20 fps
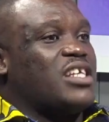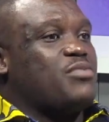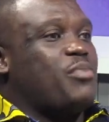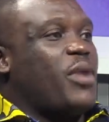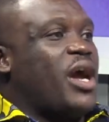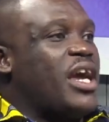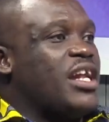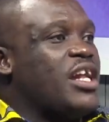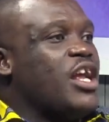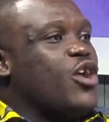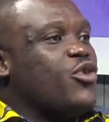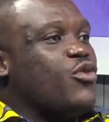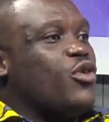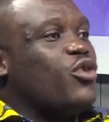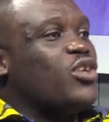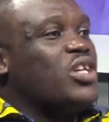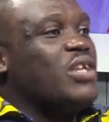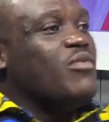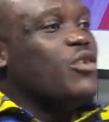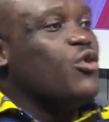expired,
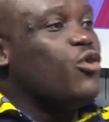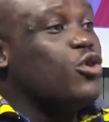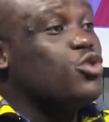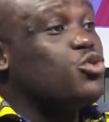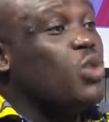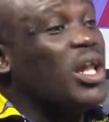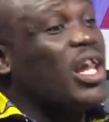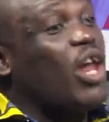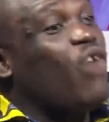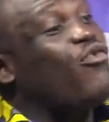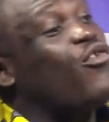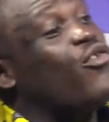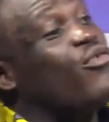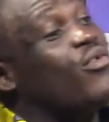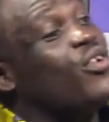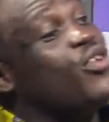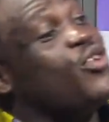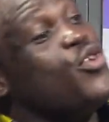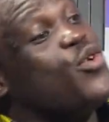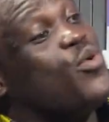you're not even going to allow for
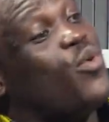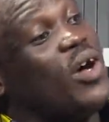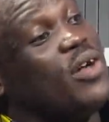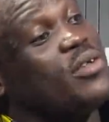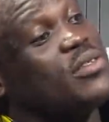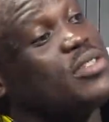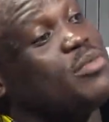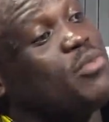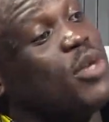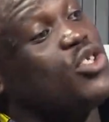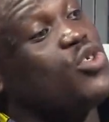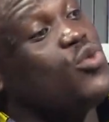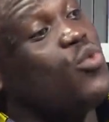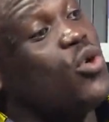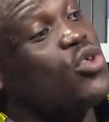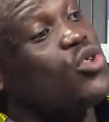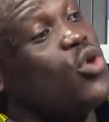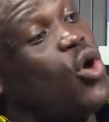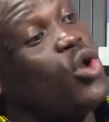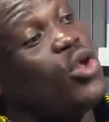renewals, but you
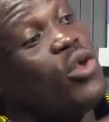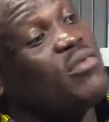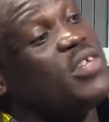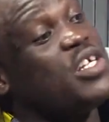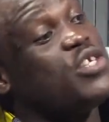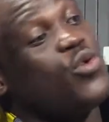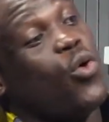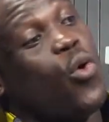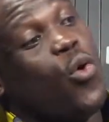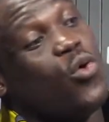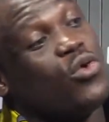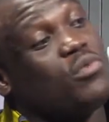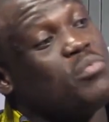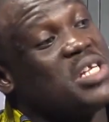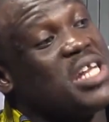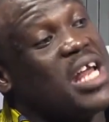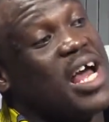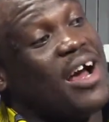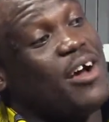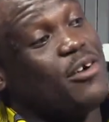want all of these old
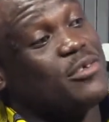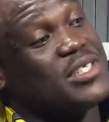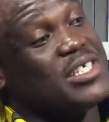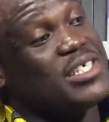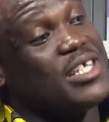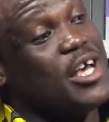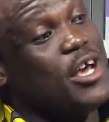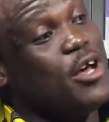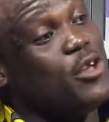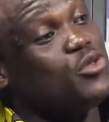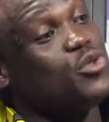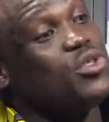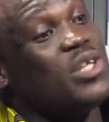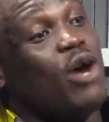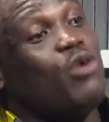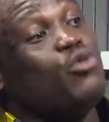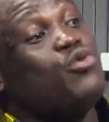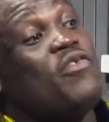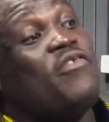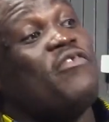media houses to
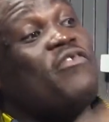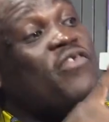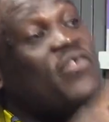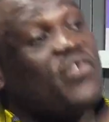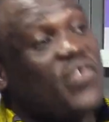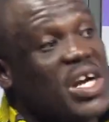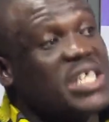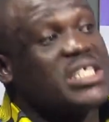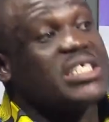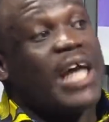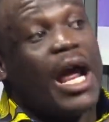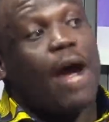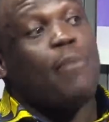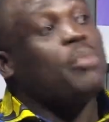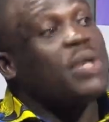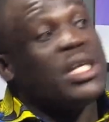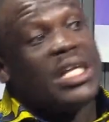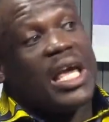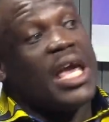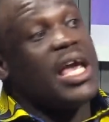now do fresh
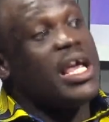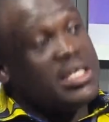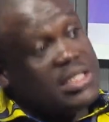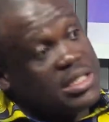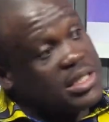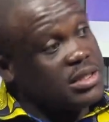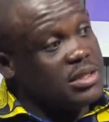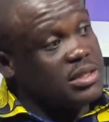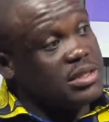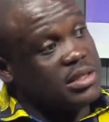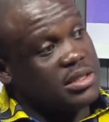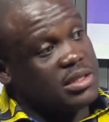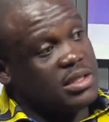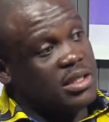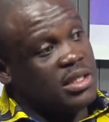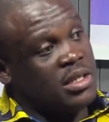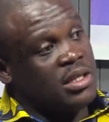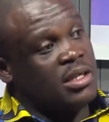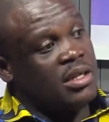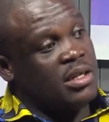applications.
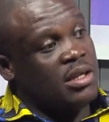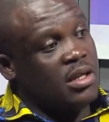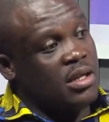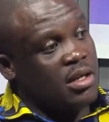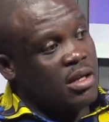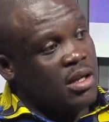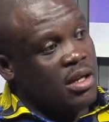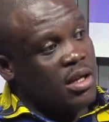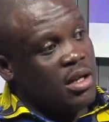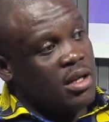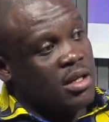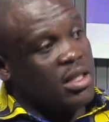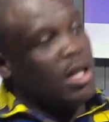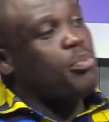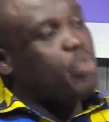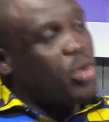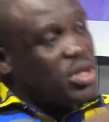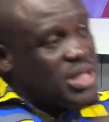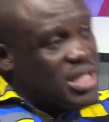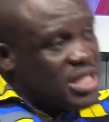
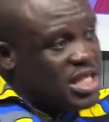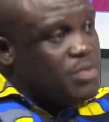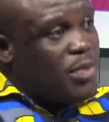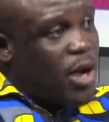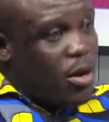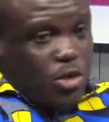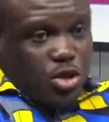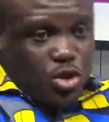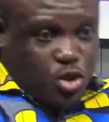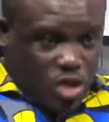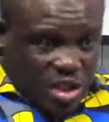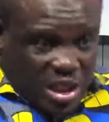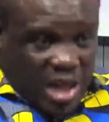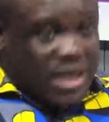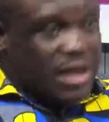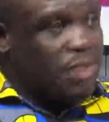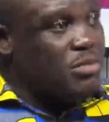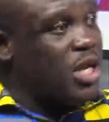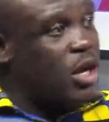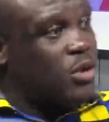The processes by which you
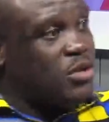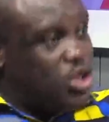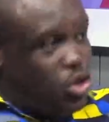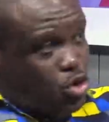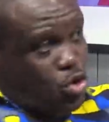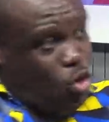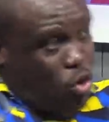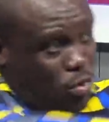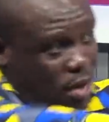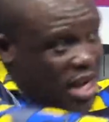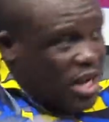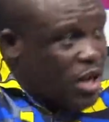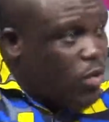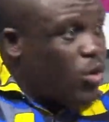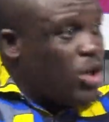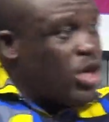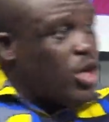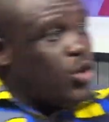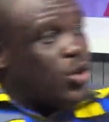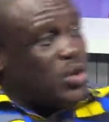shut them down, did you go by the,
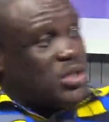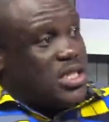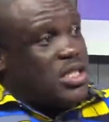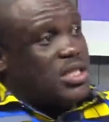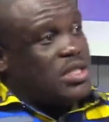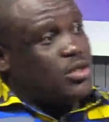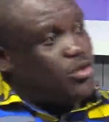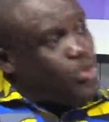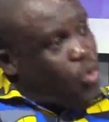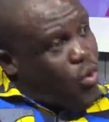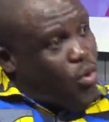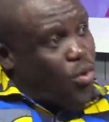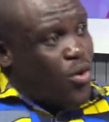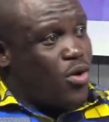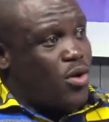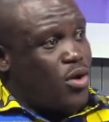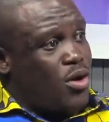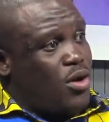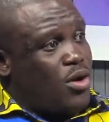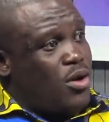what the law says? No.
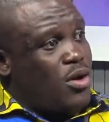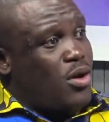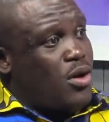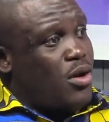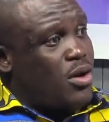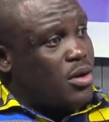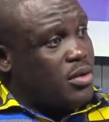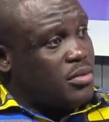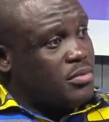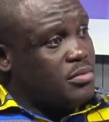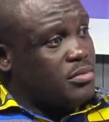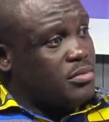So what is your